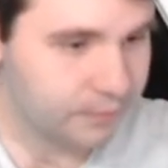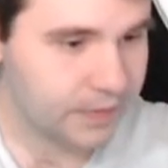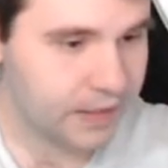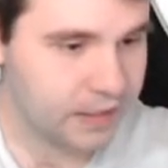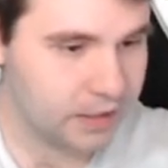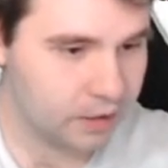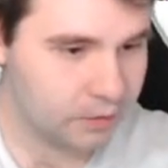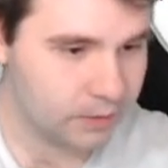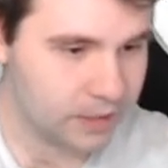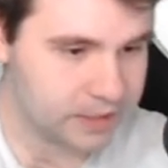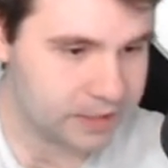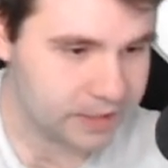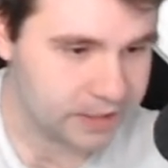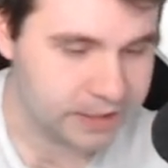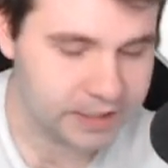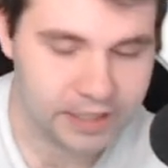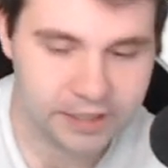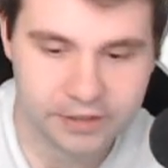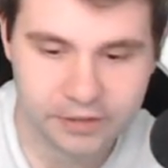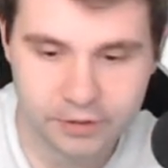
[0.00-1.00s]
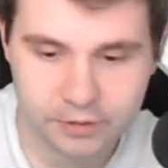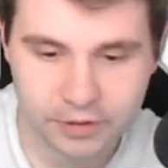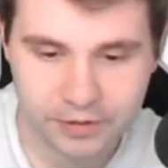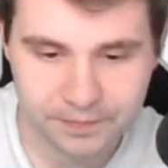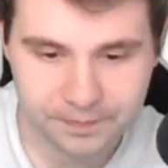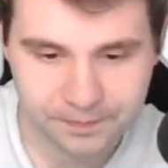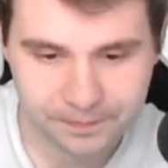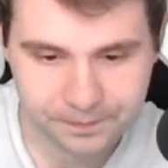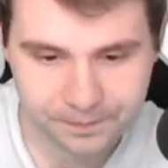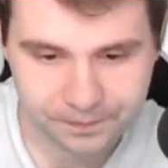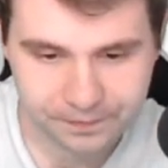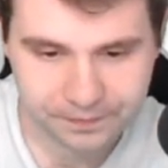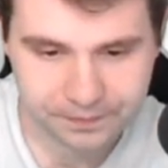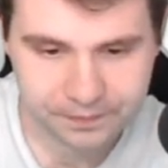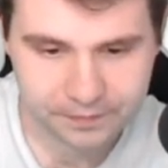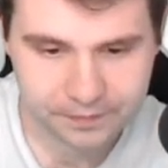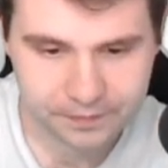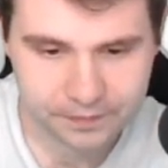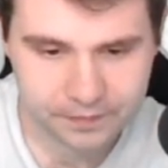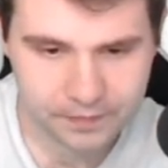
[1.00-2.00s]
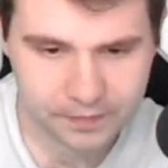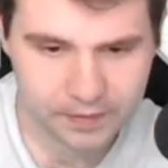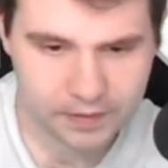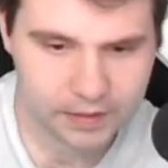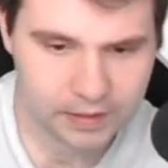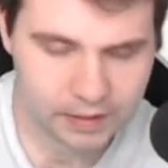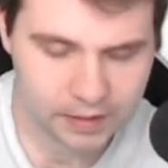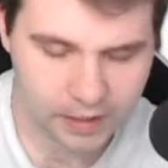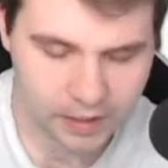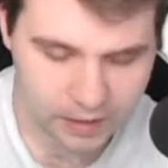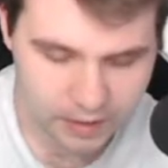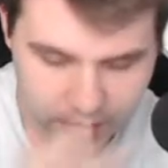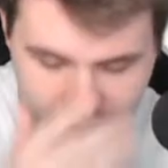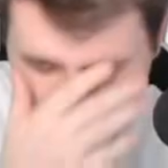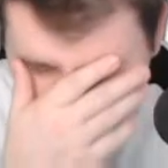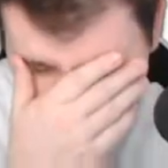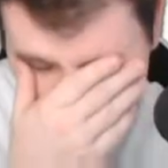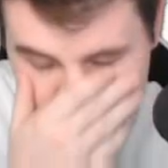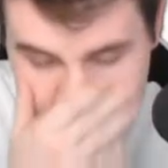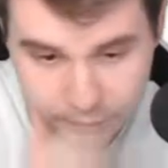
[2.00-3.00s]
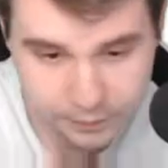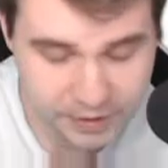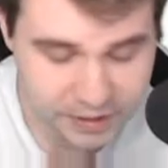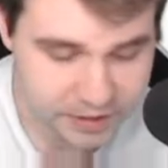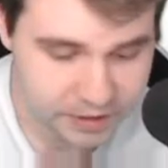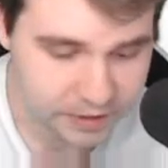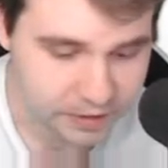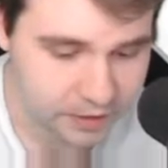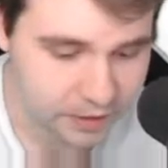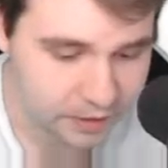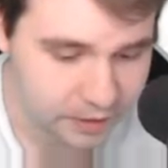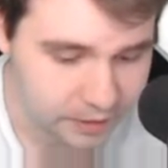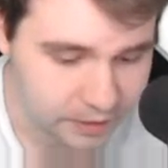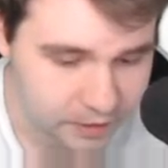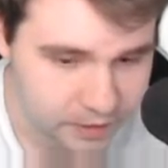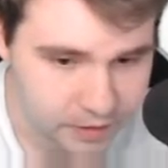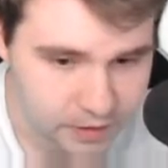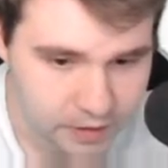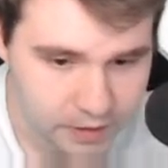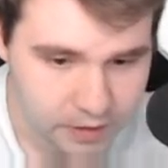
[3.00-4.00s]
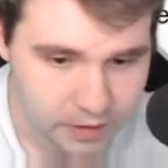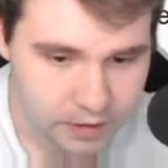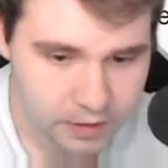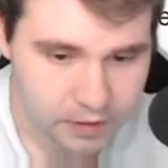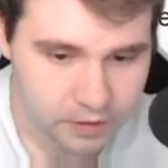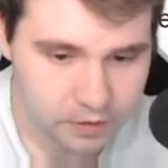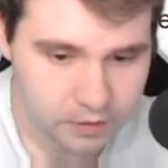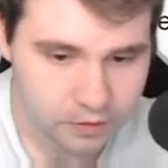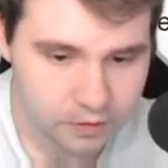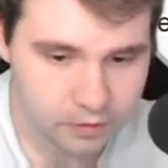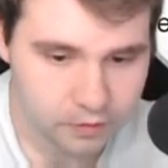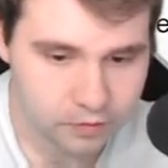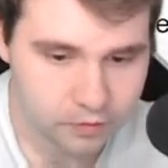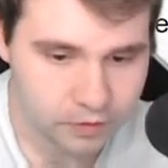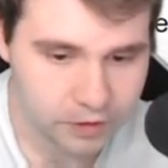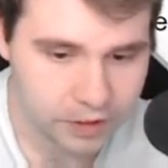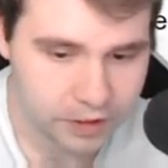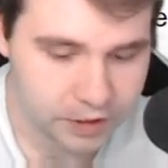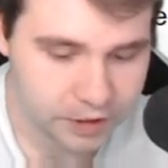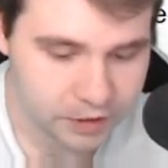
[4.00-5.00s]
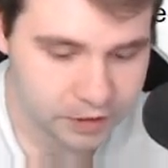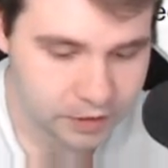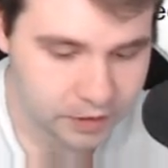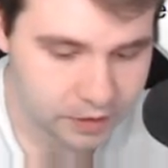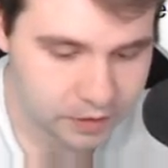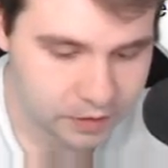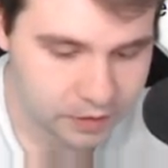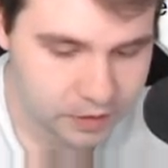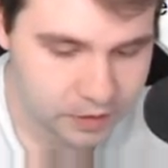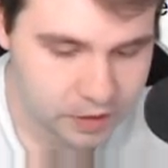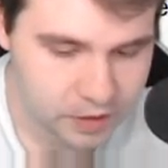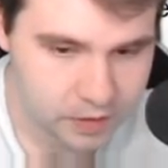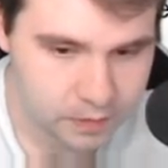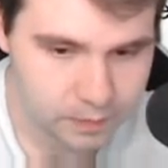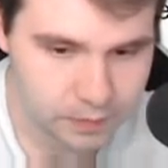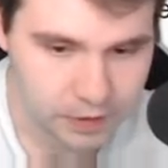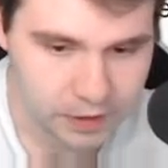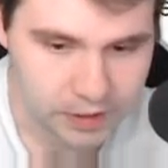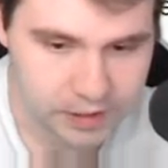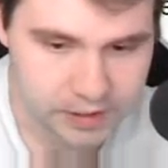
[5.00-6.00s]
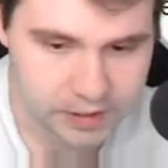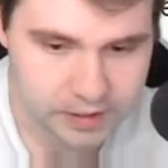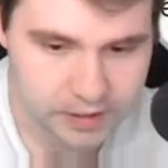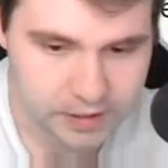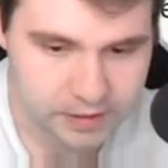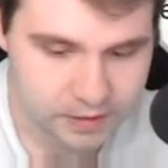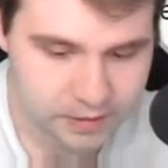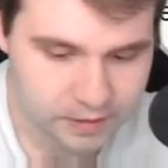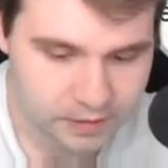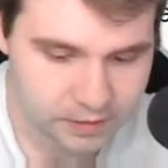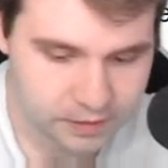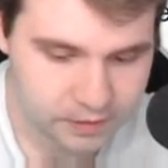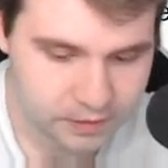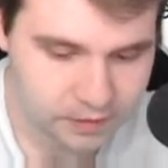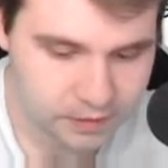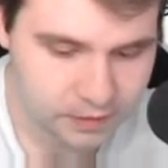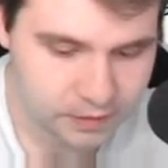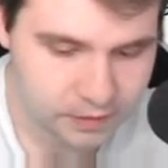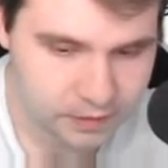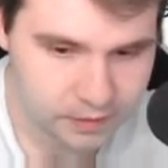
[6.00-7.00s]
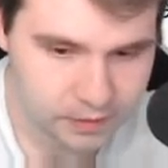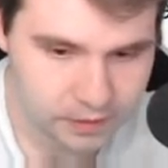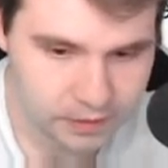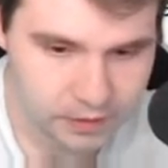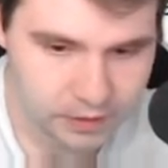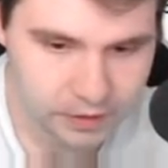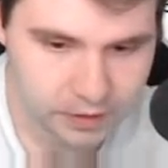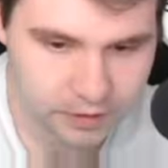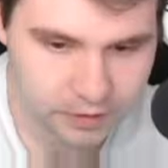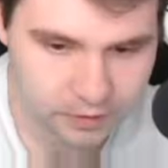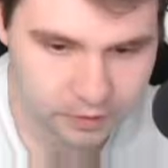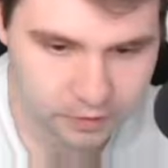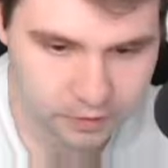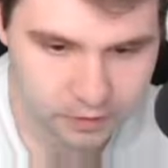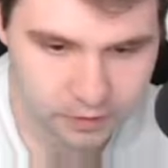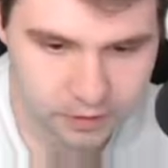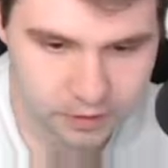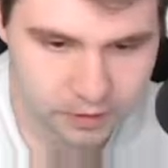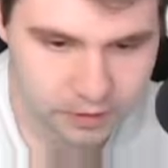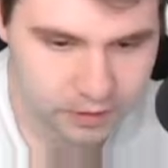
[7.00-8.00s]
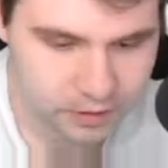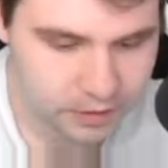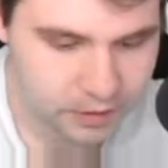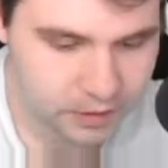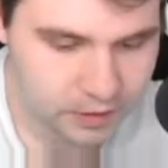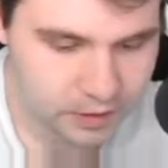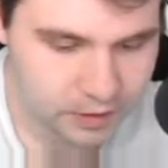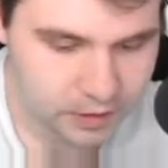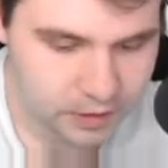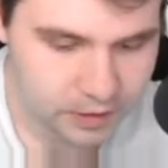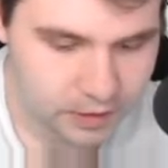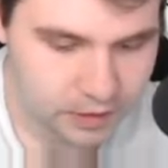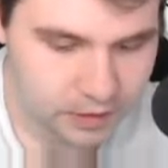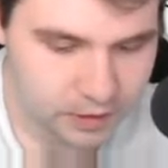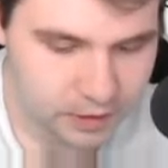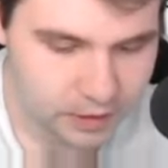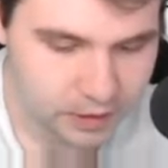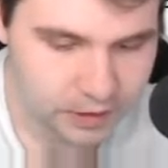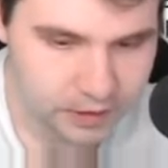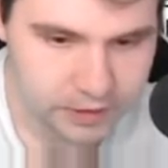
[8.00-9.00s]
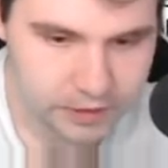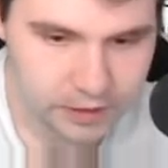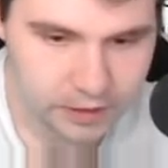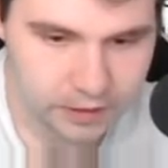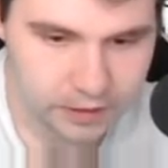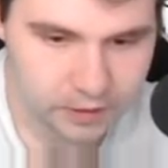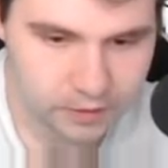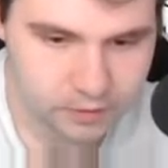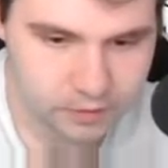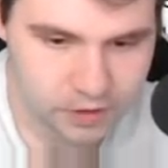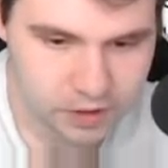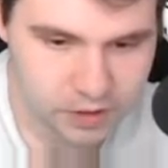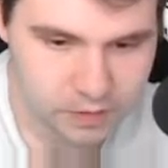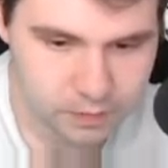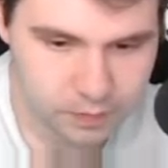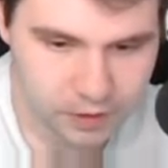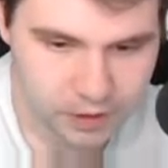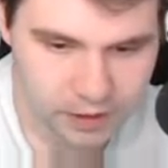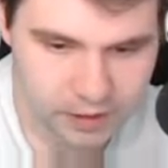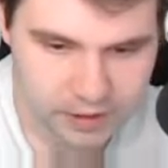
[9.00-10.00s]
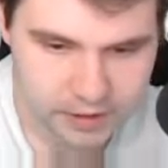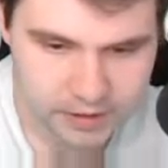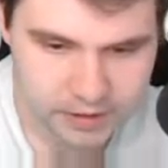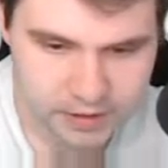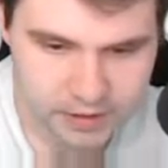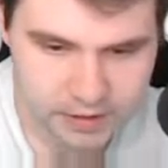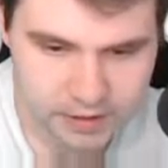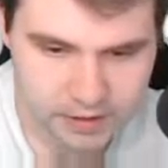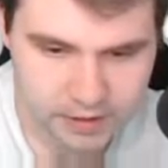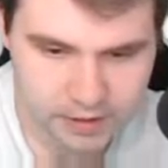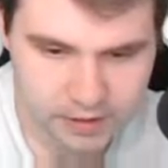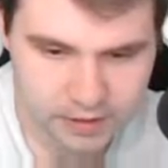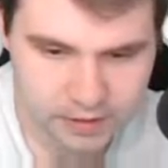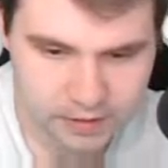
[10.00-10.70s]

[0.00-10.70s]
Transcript: Hello, Wesley. How you doing? Okay, other basic things. Green spots heal. Yellow spots